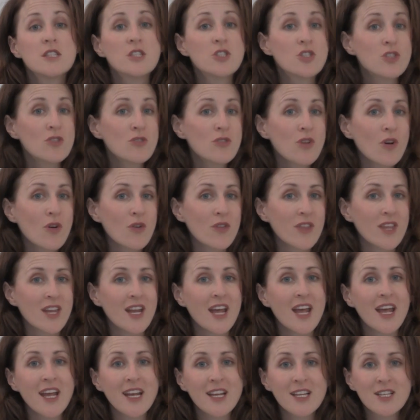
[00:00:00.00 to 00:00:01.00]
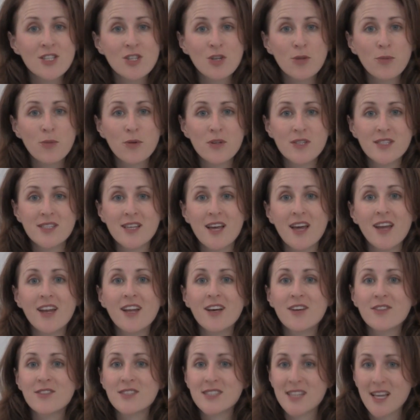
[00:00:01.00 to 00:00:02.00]
Did you know that
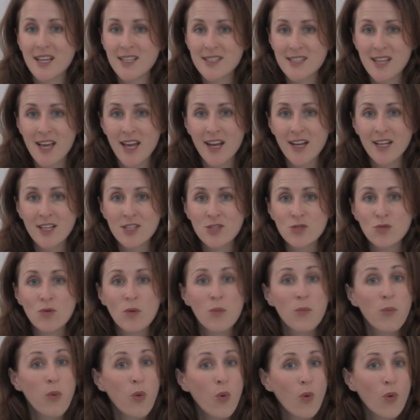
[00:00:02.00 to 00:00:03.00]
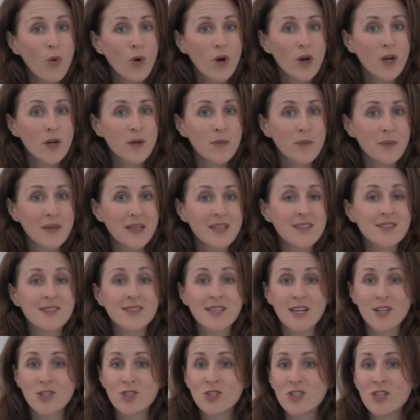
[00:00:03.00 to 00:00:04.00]
82% of sex addicts report being
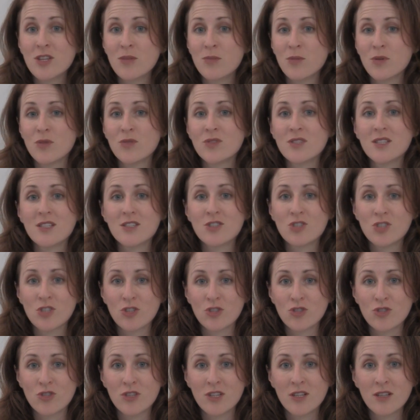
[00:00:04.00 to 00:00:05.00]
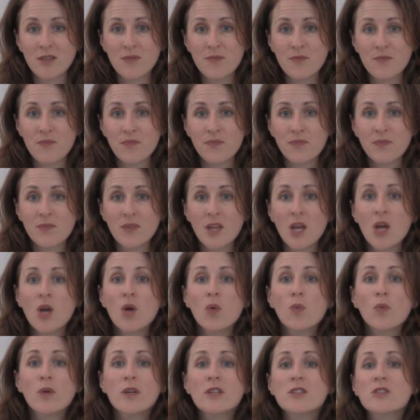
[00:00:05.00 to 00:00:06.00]
sexually abused as children?
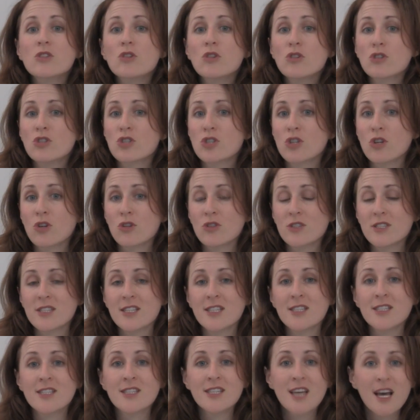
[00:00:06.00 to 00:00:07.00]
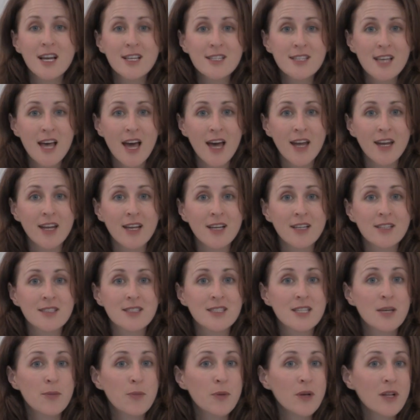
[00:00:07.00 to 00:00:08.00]
Research shows that sex
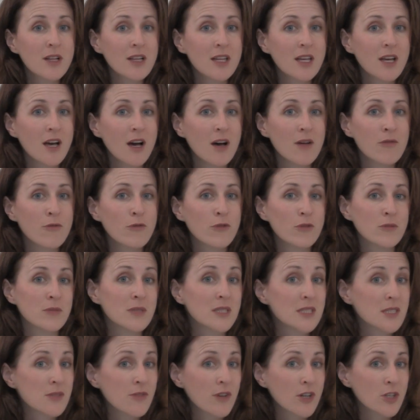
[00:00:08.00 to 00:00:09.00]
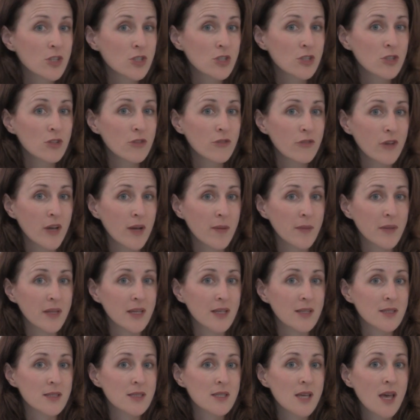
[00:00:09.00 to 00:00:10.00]
addicts typically come from dysfunctional
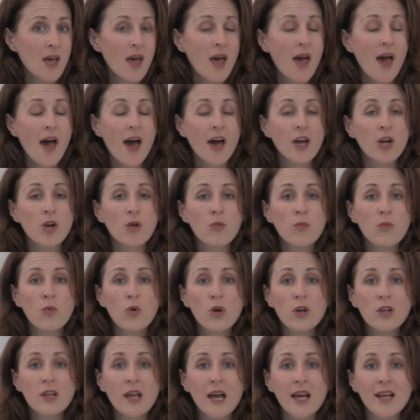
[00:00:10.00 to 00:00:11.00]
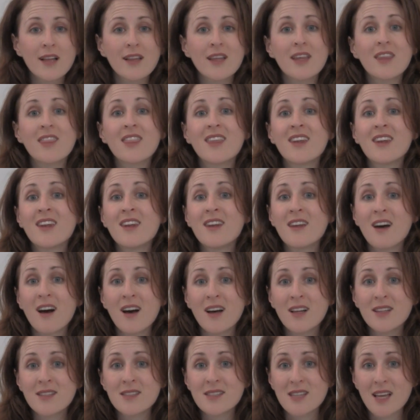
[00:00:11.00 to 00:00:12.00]
families and are more likely than
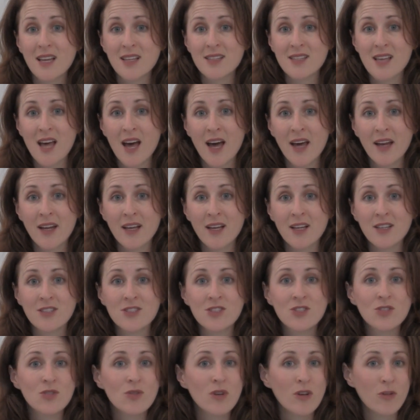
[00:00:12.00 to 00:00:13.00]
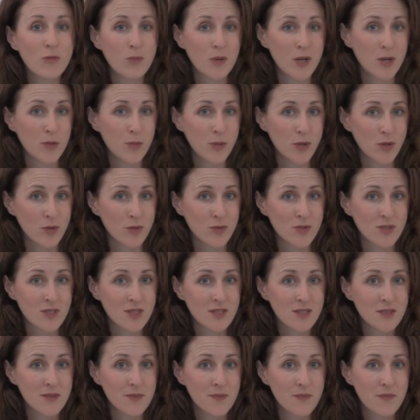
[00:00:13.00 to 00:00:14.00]
non-sex addicts to have been
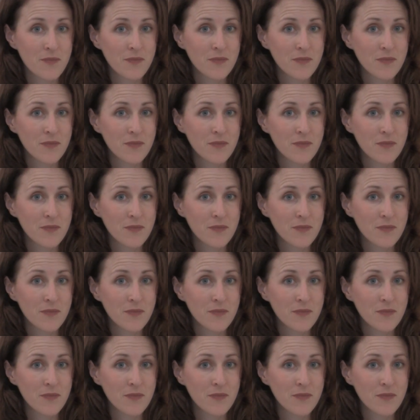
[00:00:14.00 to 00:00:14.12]
abused.